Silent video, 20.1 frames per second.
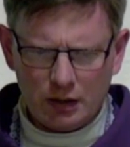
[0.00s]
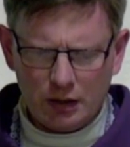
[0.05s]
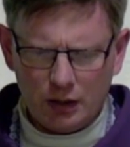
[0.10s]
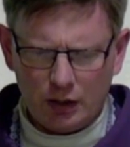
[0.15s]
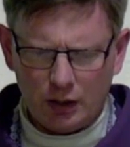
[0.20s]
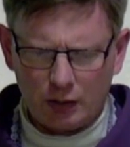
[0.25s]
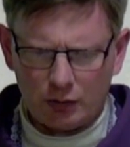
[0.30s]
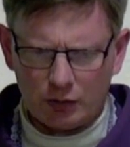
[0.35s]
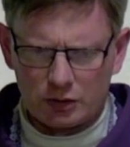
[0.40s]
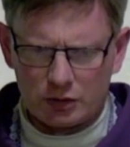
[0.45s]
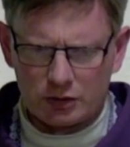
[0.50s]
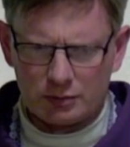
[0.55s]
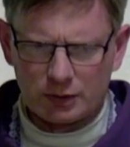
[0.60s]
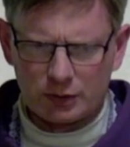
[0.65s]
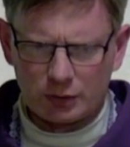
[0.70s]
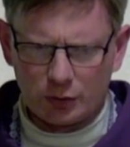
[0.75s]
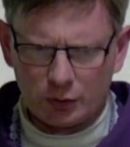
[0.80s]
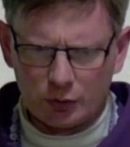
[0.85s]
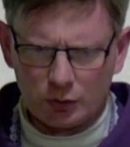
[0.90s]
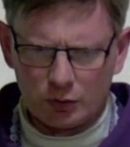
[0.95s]
our ultimate
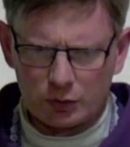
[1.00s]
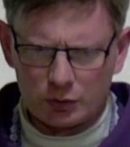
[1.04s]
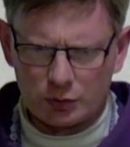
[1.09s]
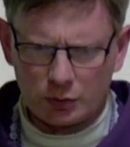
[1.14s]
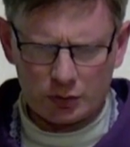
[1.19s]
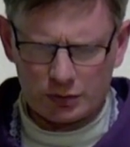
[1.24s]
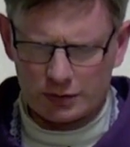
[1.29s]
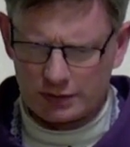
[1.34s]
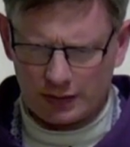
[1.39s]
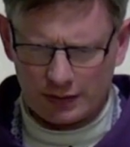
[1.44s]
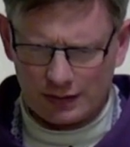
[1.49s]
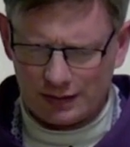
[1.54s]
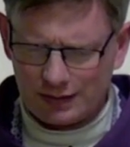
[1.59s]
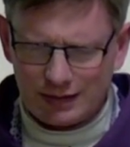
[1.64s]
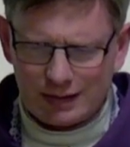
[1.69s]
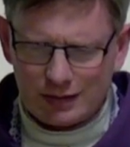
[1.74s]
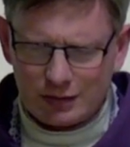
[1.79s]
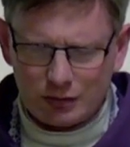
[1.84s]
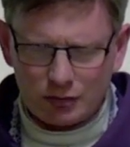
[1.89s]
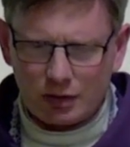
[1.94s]
goal, towards
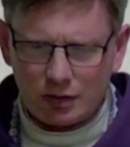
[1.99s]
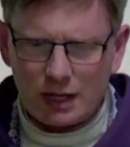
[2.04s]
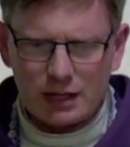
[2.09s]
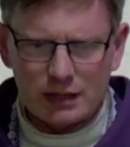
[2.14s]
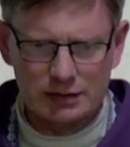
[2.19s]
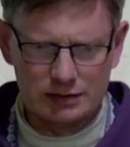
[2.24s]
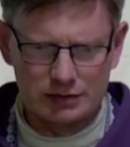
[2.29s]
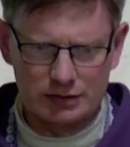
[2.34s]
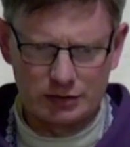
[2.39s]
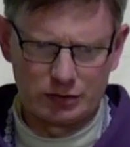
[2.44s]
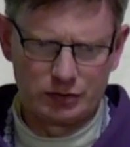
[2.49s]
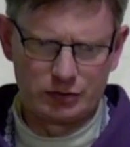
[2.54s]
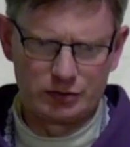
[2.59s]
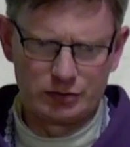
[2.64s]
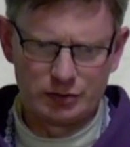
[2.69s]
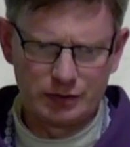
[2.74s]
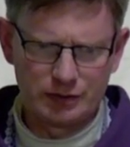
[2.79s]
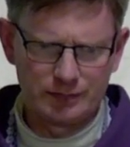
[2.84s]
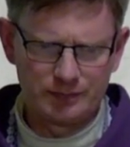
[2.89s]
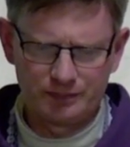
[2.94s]
the greatest goods,